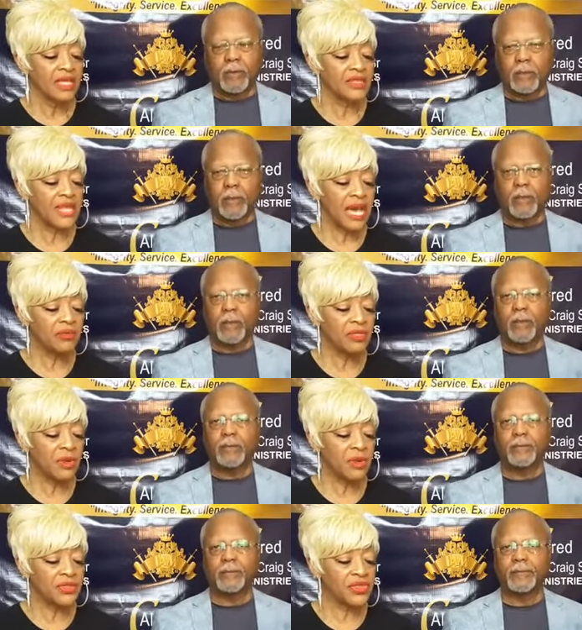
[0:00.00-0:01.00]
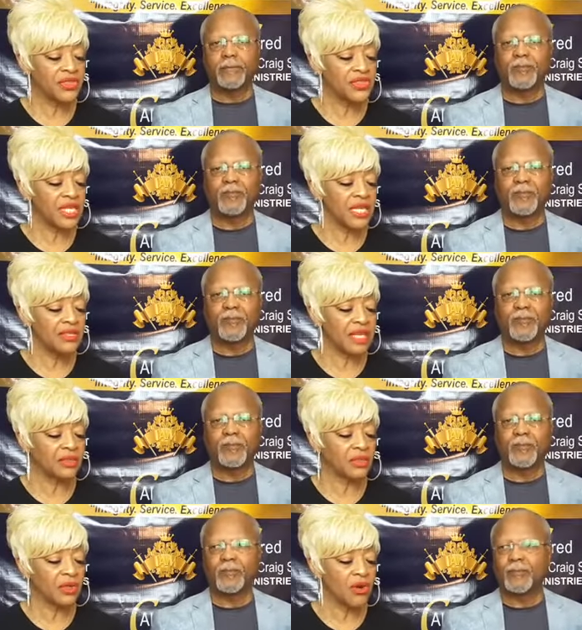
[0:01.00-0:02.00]
Speaker 1: Thou knowest the thing that
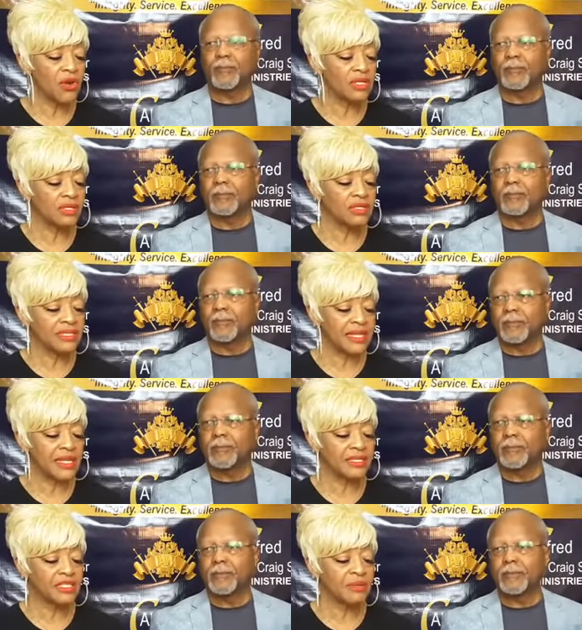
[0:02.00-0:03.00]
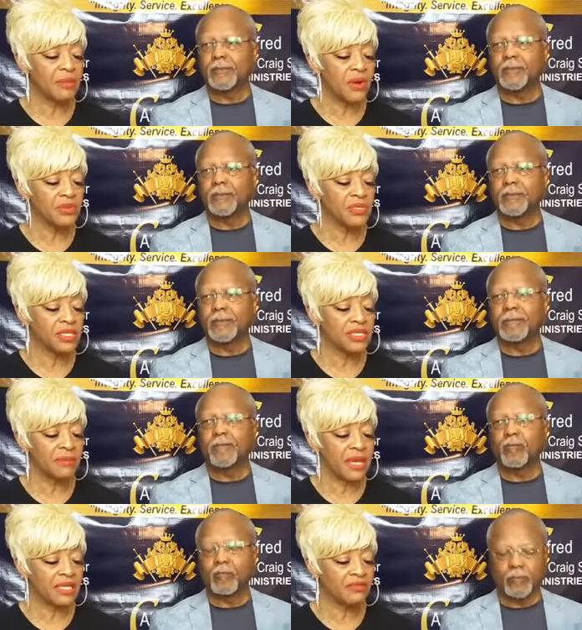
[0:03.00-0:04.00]
the Lord said unto Moses, the
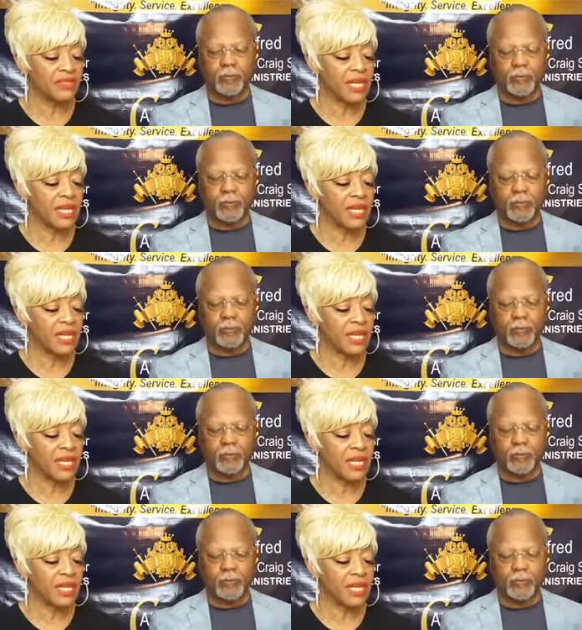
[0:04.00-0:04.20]
man of